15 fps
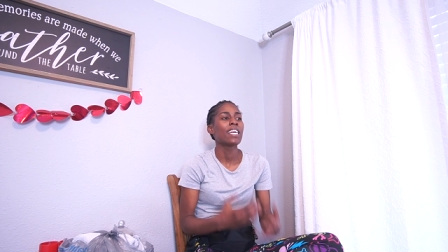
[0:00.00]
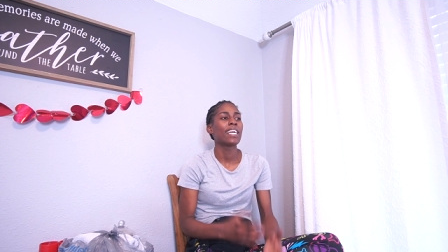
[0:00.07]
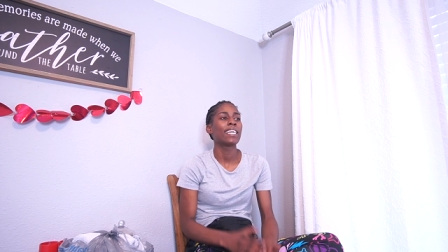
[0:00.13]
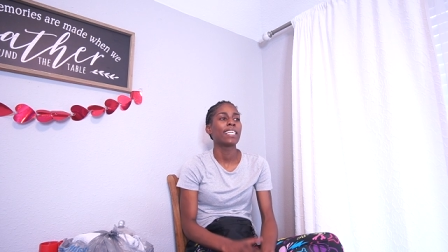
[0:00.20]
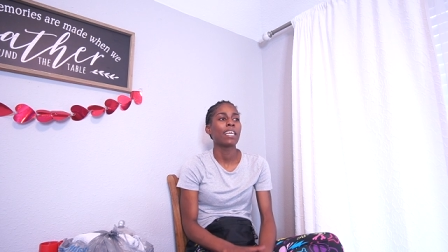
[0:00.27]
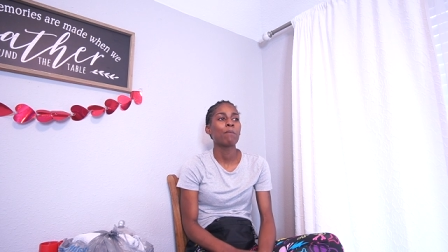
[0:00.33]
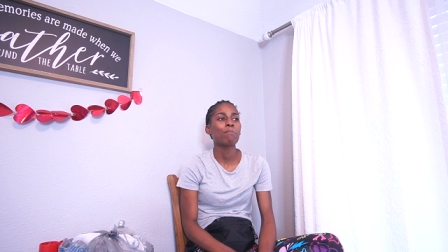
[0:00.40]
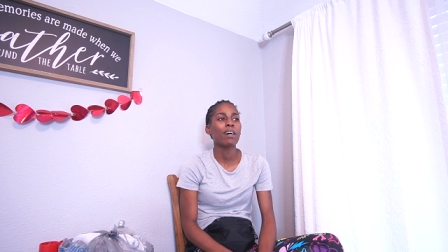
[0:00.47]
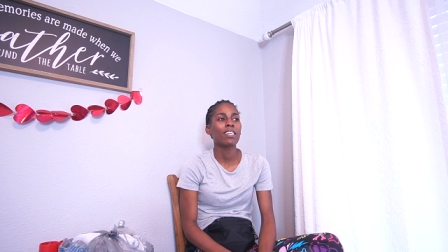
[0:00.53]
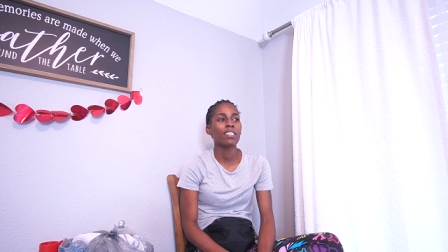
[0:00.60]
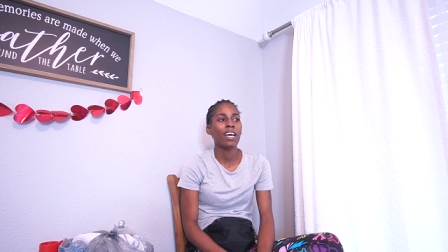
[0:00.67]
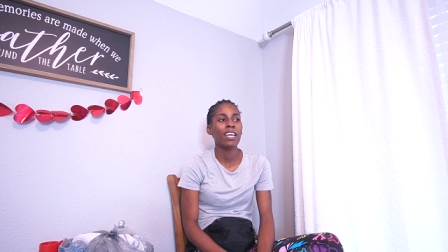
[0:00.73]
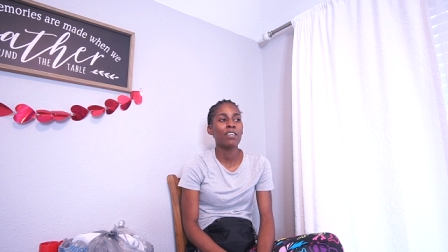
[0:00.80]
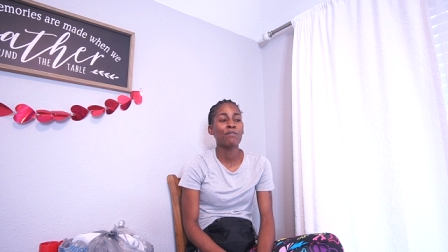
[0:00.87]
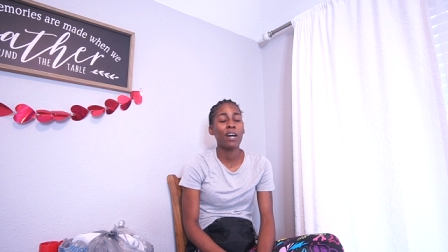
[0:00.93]
And in my
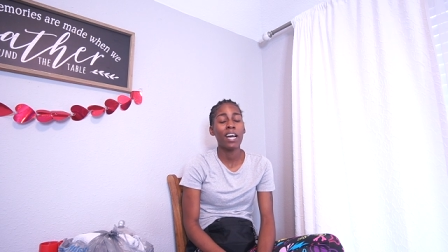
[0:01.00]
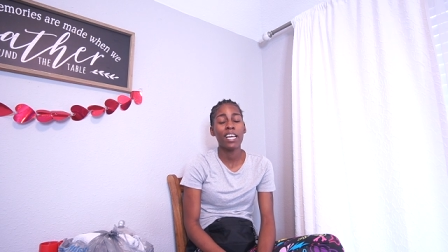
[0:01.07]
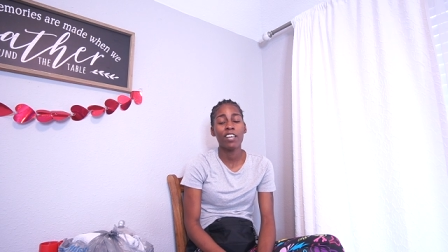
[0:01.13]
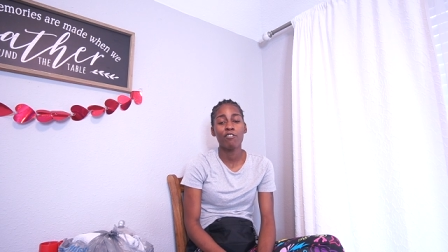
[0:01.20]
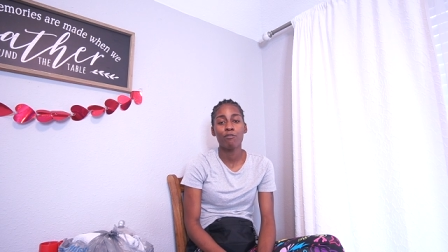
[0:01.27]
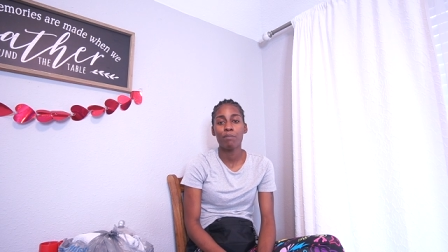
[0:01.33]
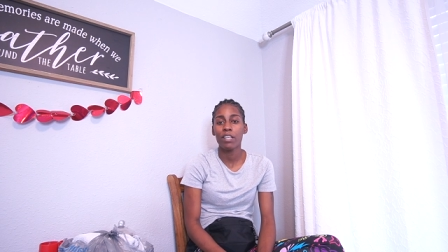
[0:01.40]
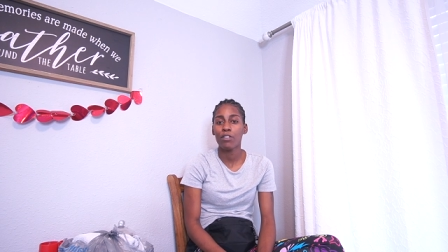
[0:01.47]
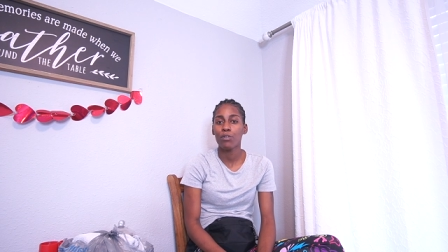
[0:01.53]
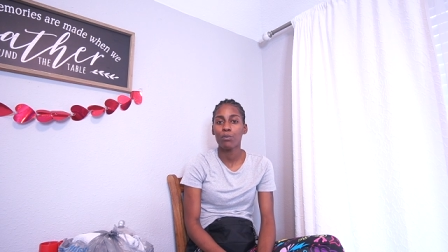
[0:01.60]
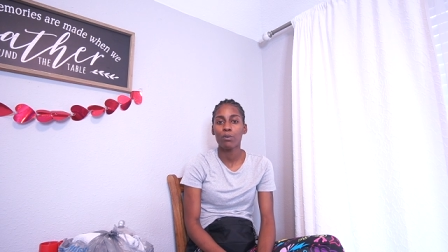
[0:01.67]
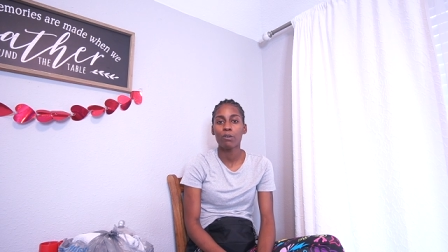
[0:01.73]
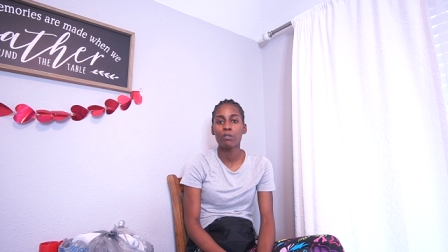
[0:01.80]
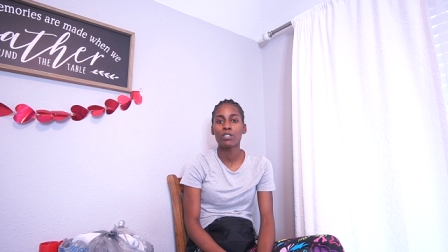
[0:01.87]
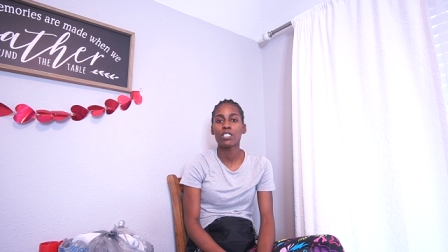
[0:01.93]
life I have been
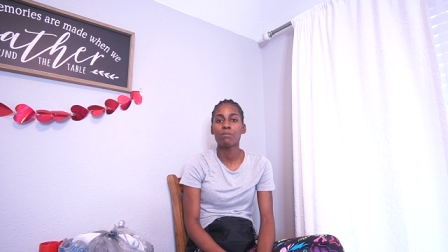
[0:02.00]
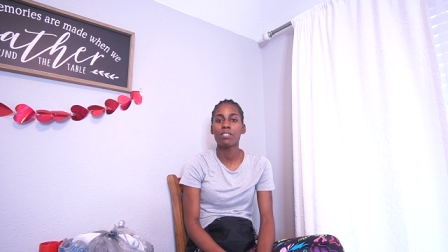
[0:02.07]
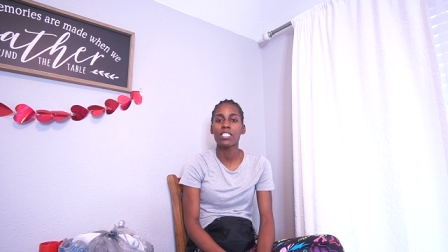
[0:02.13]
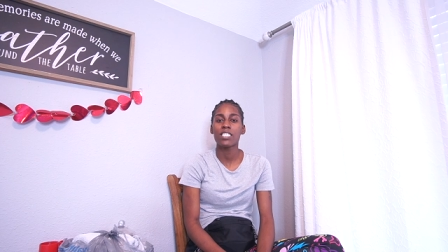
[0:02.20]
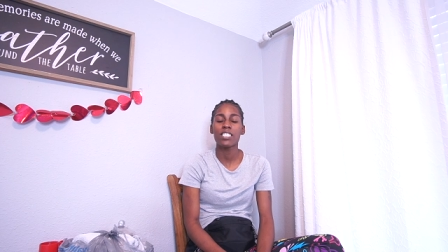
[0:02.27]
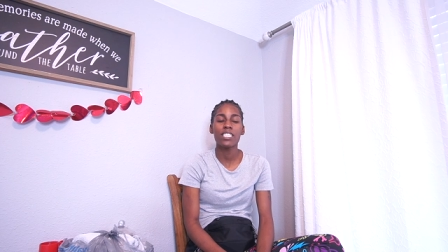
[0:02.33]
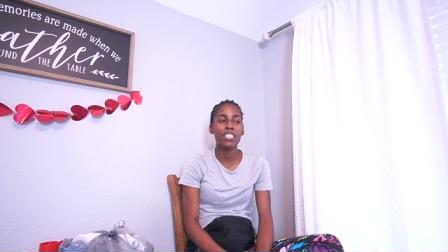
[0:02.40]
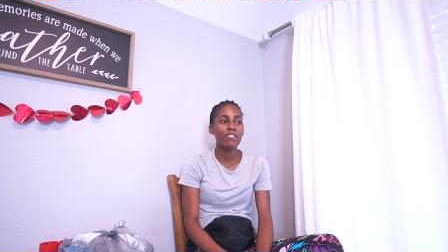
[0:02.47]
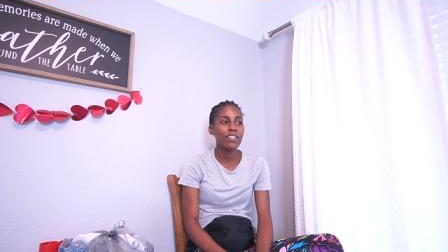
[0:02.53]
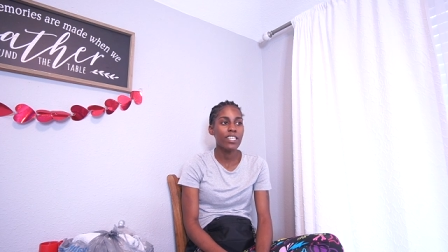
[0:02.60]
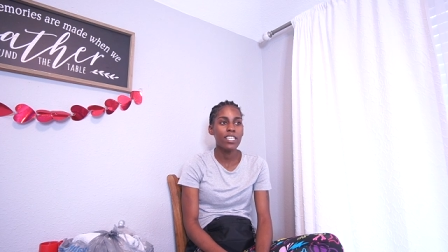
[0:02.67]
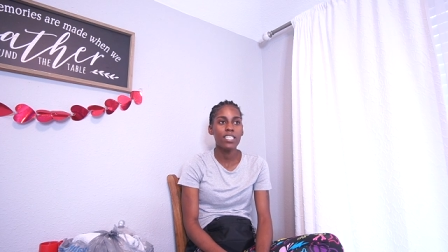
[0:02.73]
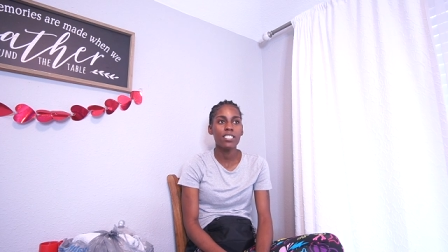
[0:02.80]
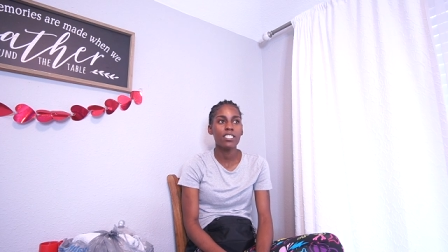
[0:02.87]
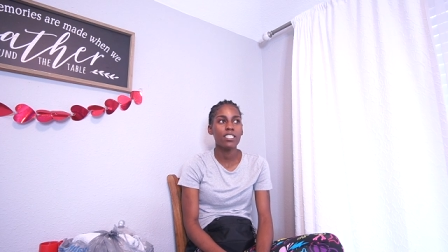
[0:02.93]
through some
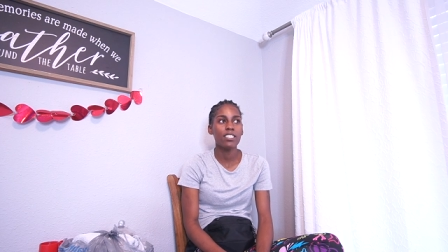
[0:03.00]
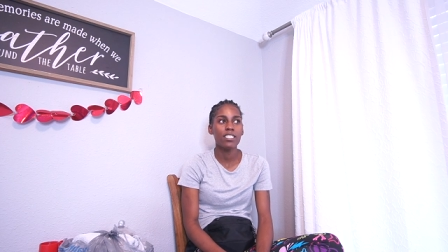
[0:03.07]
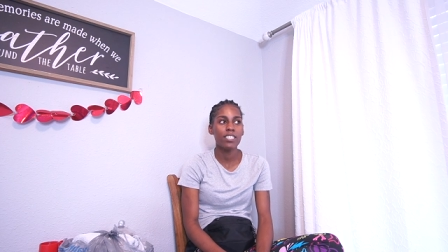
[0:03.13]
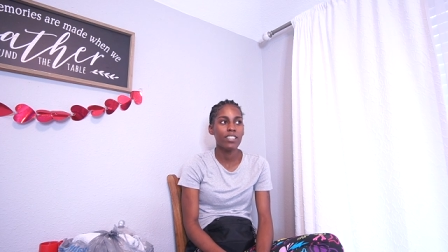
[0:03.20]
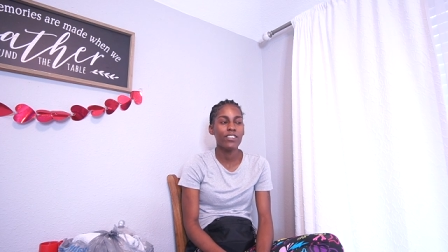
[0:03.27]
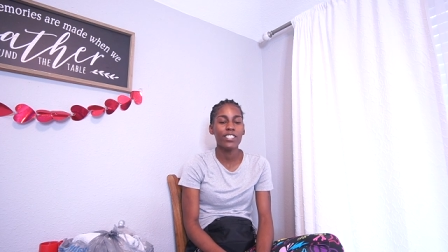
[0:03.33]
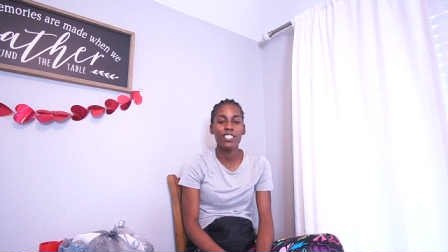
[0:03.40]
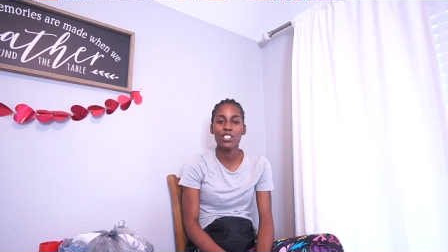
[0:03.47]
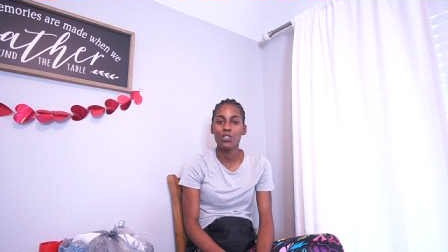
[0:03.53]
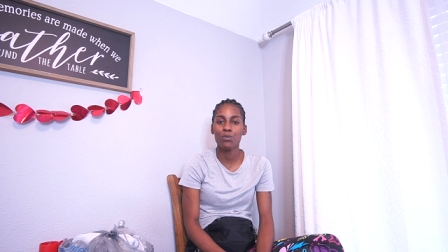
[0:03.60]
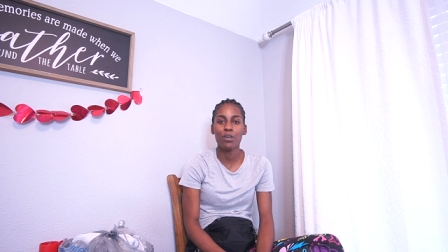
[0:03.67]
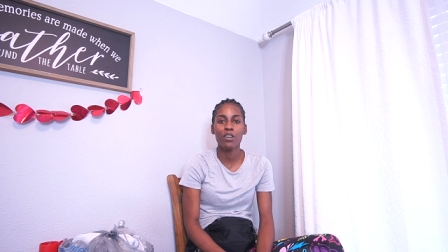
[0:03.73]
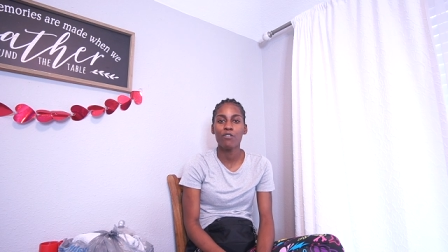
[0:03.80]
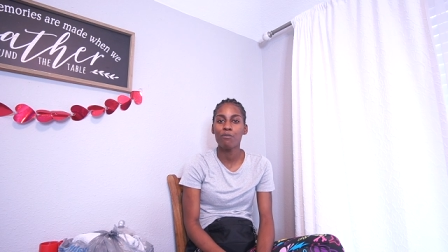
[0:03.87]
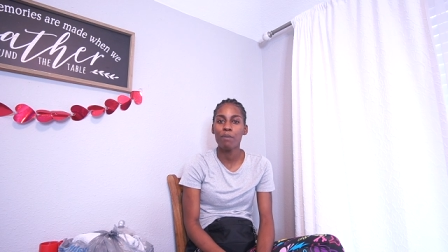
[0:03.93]
serious
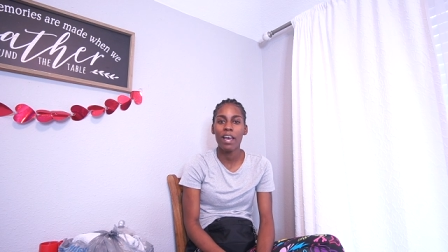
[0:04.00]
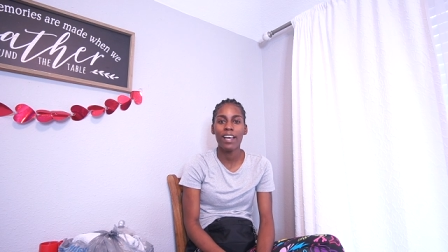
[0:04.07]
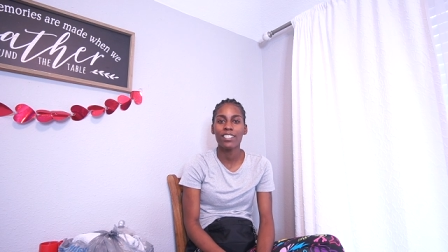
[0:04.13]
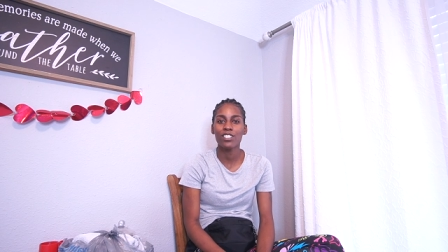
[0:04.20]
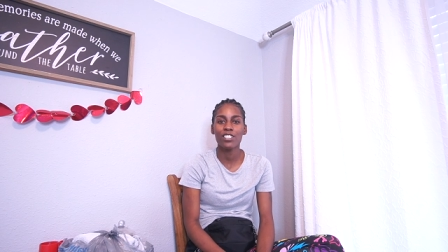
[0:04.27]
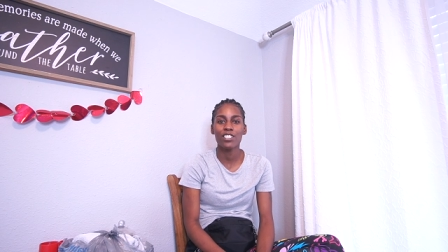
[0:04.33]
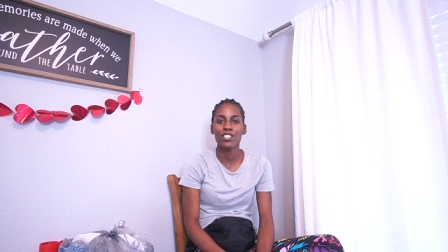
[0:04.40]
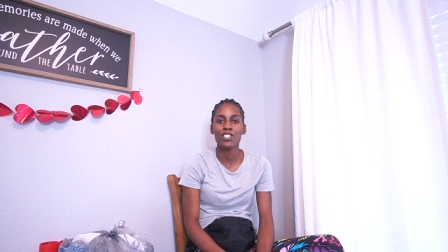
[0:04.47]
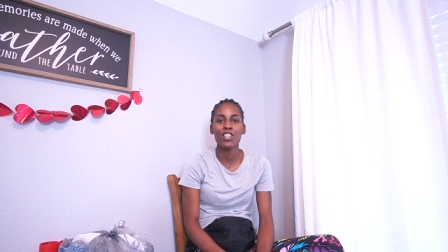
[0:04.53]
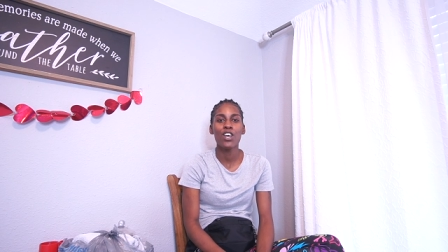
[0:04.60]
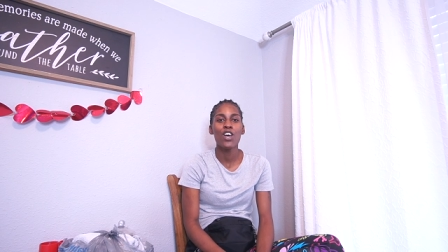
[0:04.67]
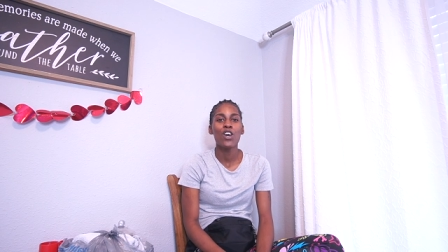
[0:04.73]
rough patches